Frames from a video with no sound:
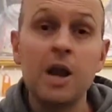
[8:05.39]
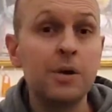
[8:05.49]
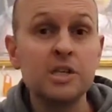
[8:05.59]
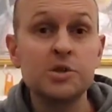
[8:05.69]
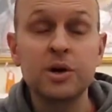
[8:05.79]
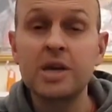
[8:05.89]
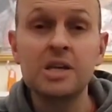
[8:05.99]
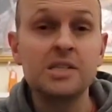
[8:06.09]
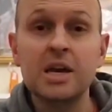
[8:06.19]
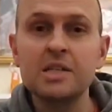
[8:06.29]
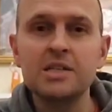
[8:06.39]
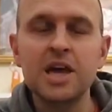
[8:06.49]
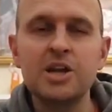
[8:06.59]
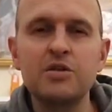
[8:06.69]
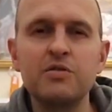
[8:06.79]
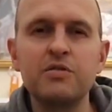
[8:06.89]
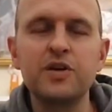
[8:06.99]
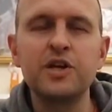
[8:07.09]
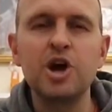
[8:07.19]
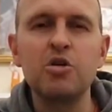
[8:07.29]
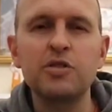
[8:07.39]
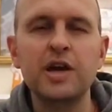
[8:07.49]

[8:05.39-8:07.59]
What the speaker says: Anyway, so I guess that's the end of the video.